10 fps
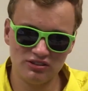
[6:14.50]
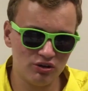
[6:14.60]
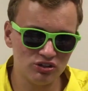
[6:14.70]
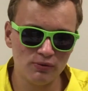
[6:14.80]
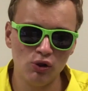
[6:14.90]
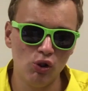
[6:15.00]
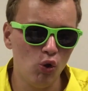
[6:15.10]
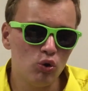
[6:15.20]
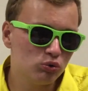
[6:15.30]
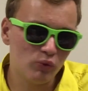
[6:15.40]
stereotypical
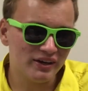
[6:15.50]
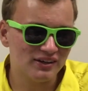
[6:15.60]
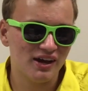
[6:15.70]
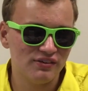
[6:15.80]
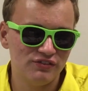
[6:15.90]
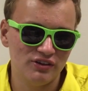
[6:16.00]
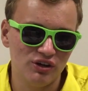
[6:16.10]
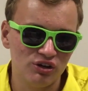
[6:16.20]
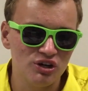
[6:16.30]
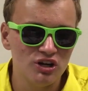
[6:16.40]
old white guy
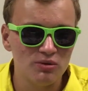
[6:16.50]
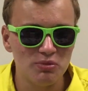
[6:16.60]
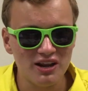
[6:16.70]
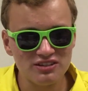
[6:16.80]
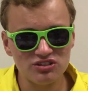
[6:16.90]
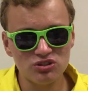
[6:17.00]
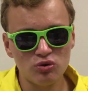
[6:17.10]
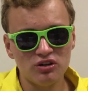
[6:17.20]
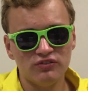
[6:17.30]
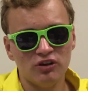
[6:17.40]
figure. But as the
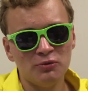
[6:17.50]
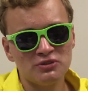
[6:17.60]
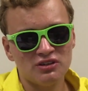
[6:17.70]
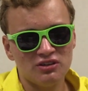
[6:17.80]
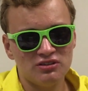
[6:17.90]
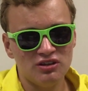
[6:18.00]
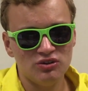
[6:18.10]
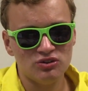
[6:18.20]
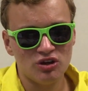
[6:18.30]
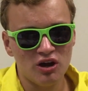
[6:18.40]
story develops and
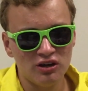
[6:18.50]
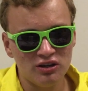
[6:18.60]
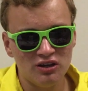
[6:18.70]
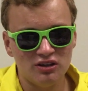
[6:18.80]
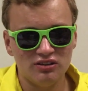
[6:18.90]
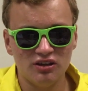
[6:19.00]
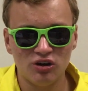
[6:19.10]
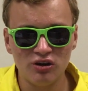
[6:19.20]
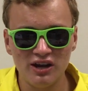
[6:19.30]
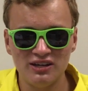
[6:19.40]
continues on,
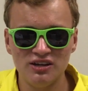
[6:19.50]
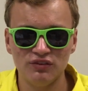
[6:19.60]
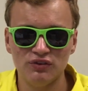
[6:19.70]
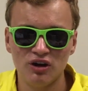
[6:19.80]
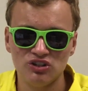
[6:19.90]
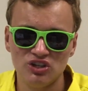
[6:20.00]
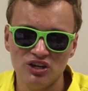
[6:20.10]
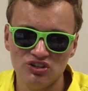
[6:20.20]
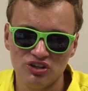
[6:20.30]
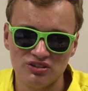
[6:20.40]
her idea of God
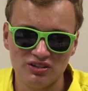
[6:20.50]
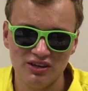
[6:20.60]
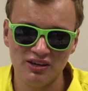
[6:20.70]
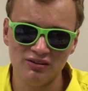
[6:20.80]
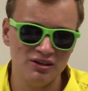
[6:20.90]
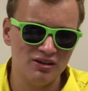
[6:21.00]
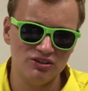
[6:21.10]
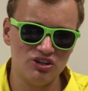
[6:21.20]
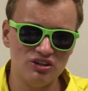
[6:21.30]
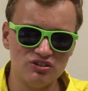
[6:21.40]
changes. It
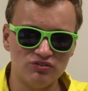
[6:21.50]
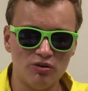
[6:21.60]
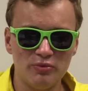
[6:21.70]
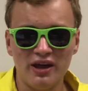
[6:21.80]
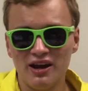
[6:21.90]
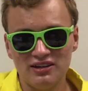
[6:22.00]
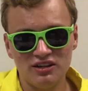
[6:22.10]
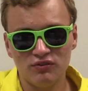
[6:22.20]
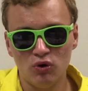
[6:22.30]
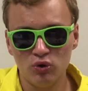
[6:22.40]
changes from that
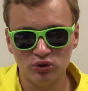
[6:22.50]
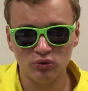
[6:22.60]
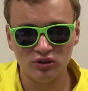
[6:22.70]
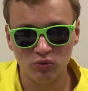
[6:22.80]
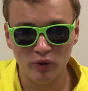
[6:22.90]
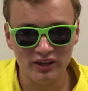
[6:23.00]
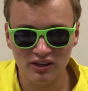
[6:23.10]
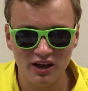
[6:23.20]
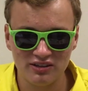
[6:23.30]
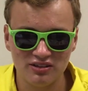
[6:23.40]
idea of an old
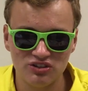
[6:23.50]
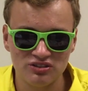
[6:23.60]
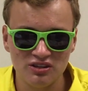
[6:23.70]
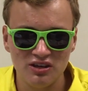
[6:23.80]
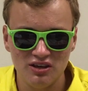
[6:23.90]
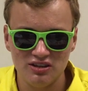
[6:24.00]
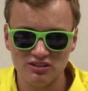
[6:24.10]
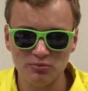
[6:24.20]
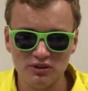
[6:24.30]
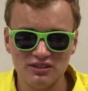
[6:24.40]
white guy to just
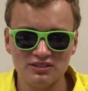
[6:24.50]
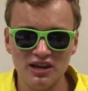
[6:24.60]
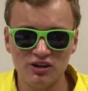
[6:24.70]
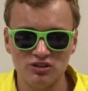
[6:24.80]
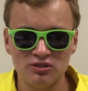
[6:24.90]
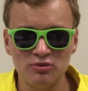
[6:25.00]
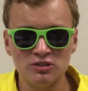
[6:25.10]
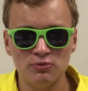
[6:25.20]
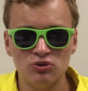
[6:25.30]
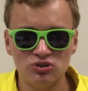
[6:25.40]
something inside her,
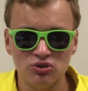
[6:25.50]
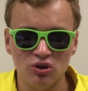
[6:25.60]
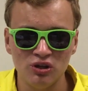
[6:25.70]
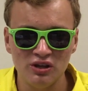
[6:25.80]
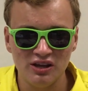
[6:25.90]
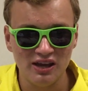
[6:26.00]
something spiritual.